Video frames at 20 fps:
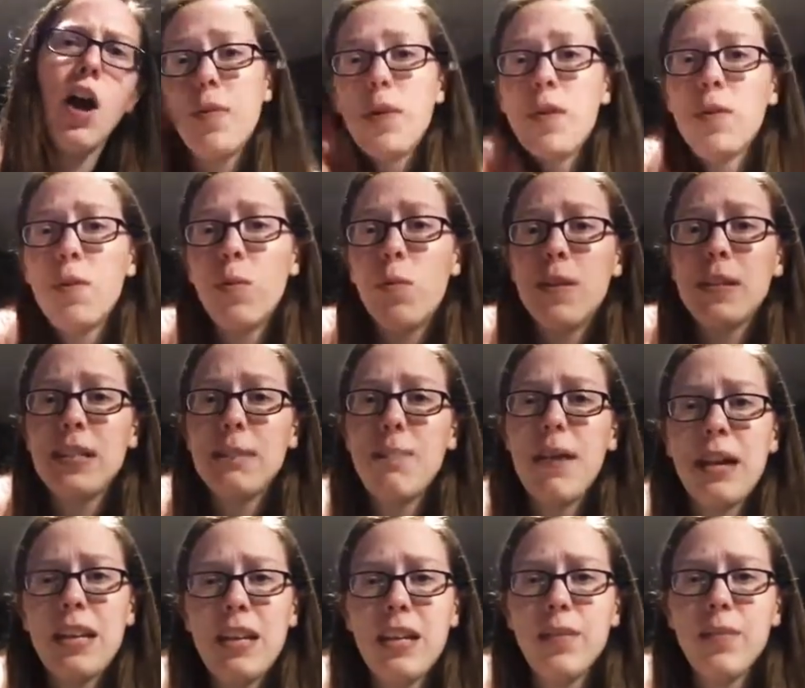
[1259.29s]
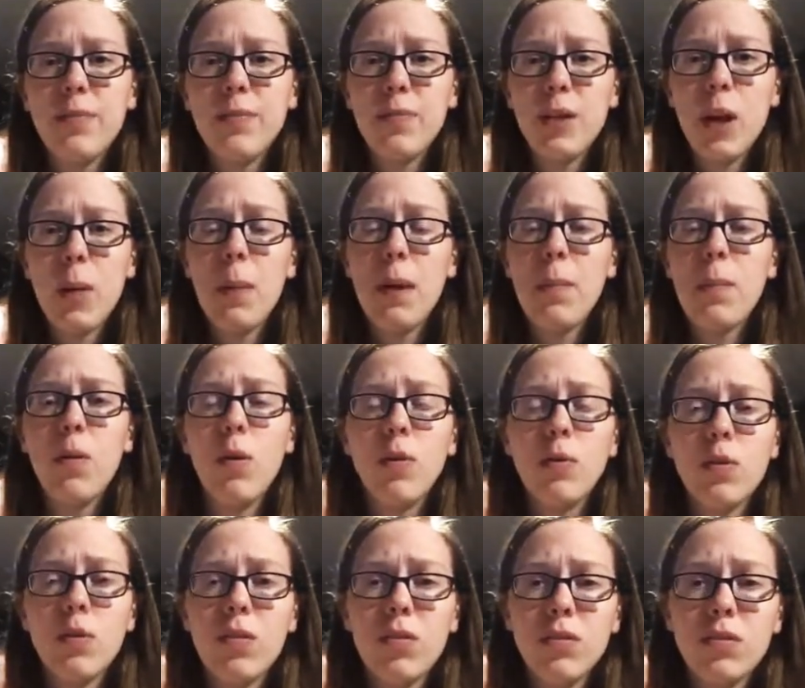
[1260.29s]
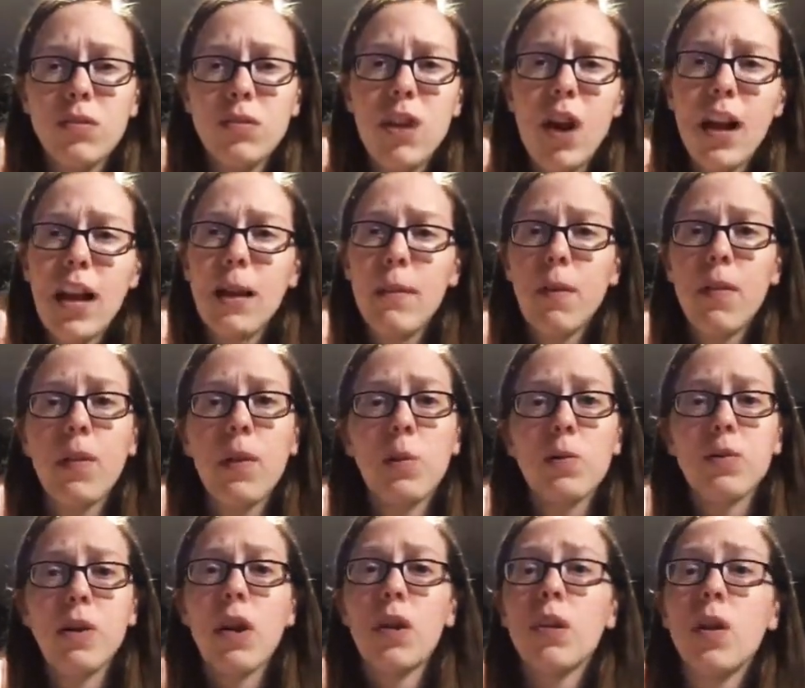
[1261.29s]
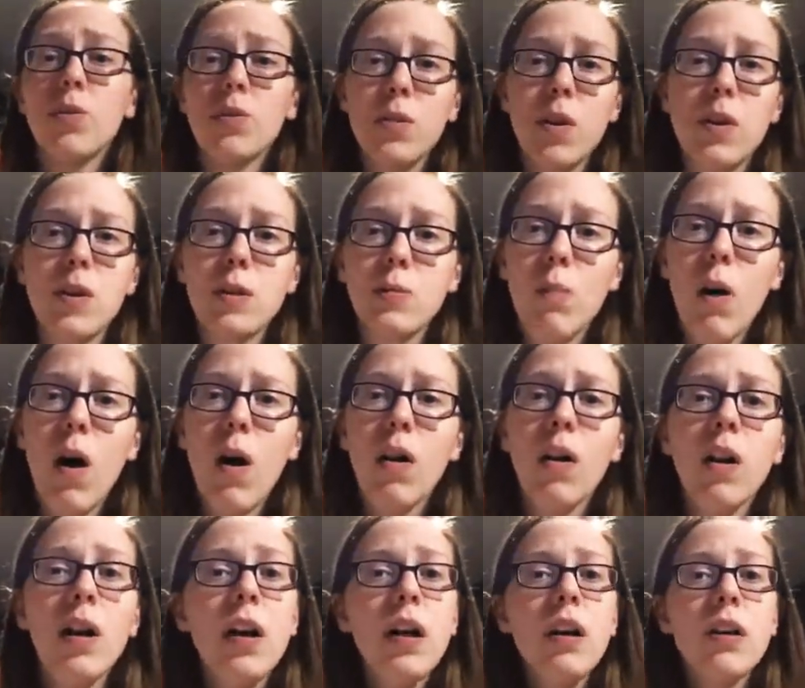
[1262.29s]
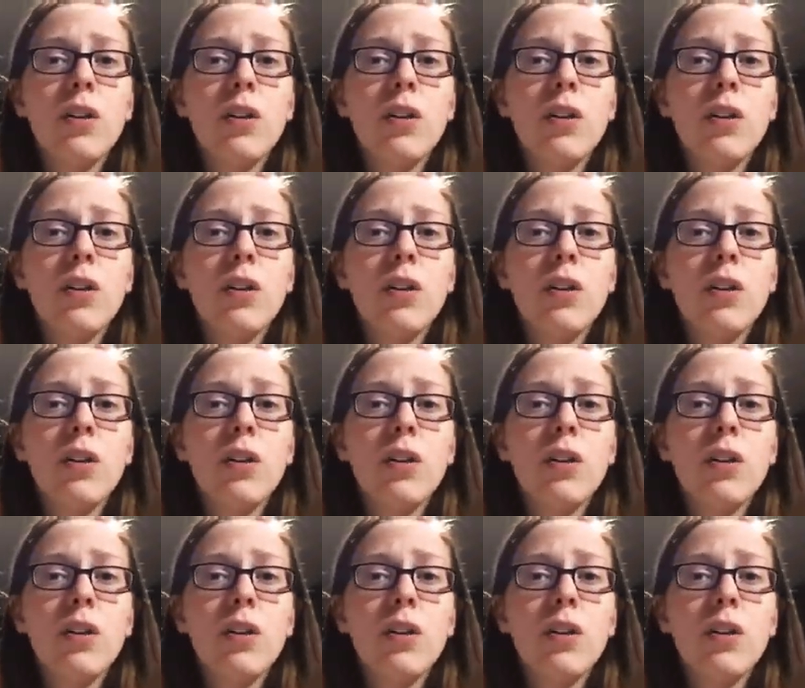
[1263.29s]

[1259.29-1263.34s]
That there wasn't many, you know, people talking about the Coast Guard. Coast Guard is small.